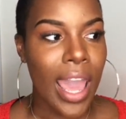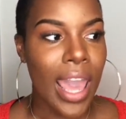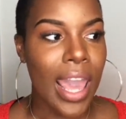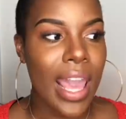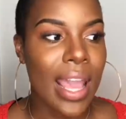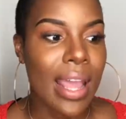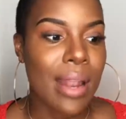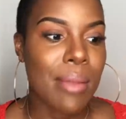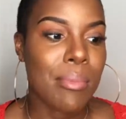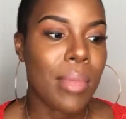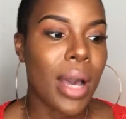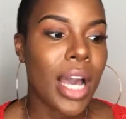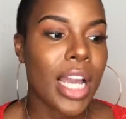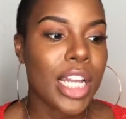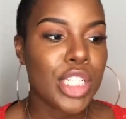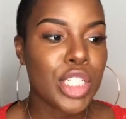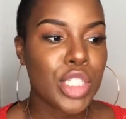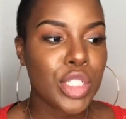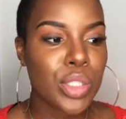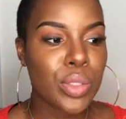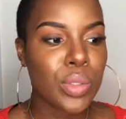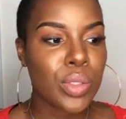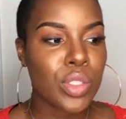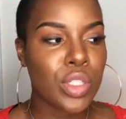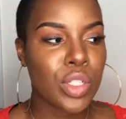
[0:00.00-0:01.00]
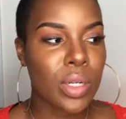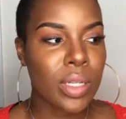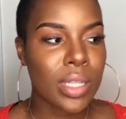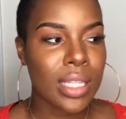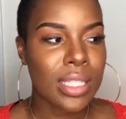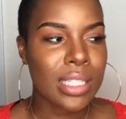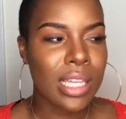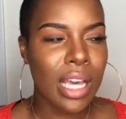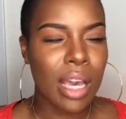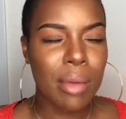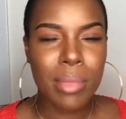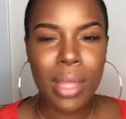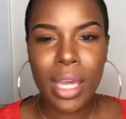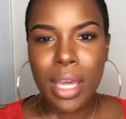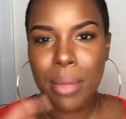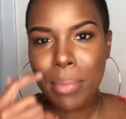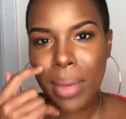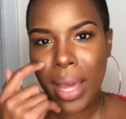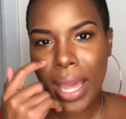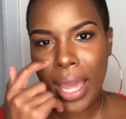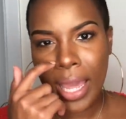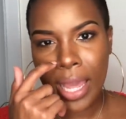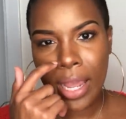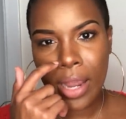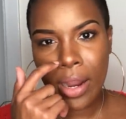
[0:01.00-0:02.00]
And mind you, during the time, like
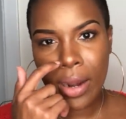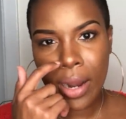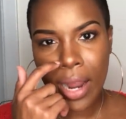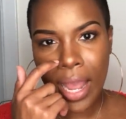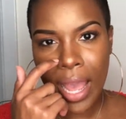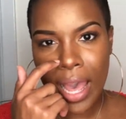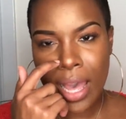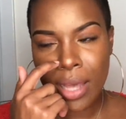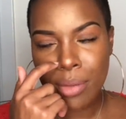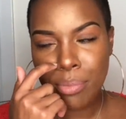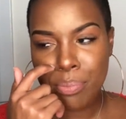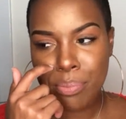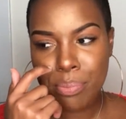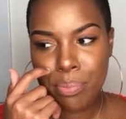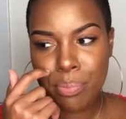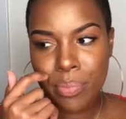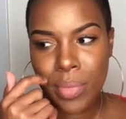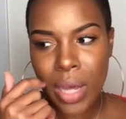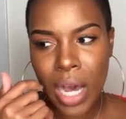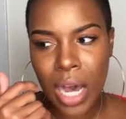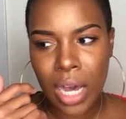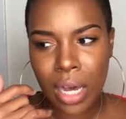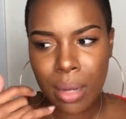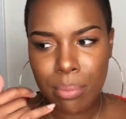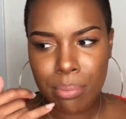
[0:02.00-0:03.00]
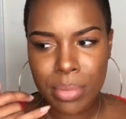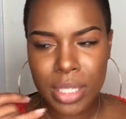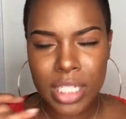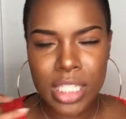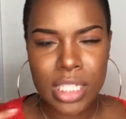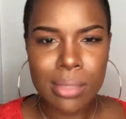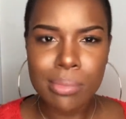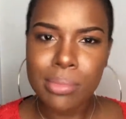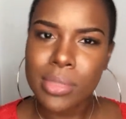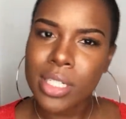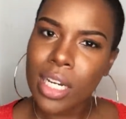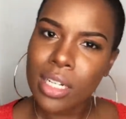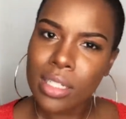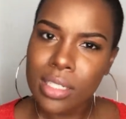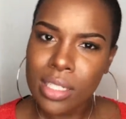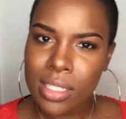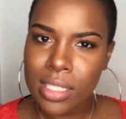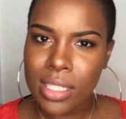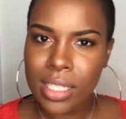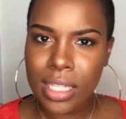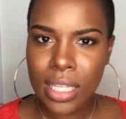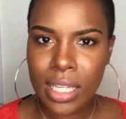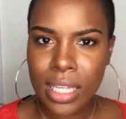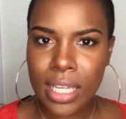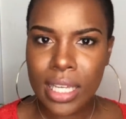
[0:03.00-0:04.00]
my hair had um, been
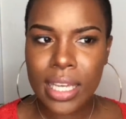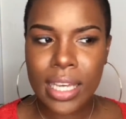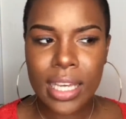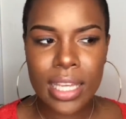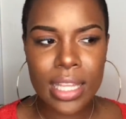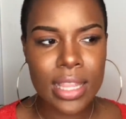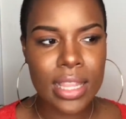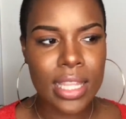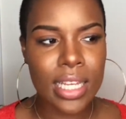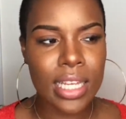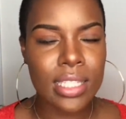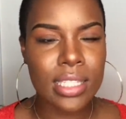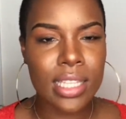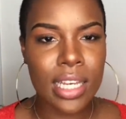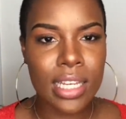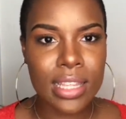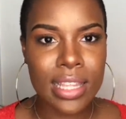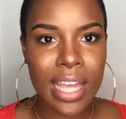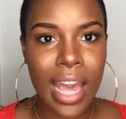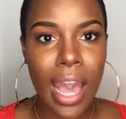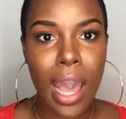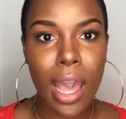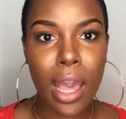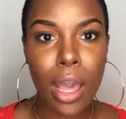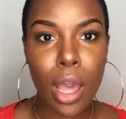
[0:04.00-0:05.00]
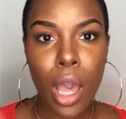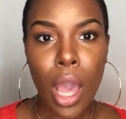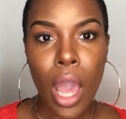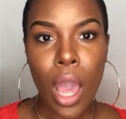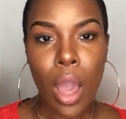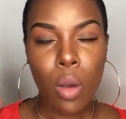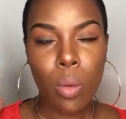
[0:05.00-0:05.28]
subjected to heat and things like that.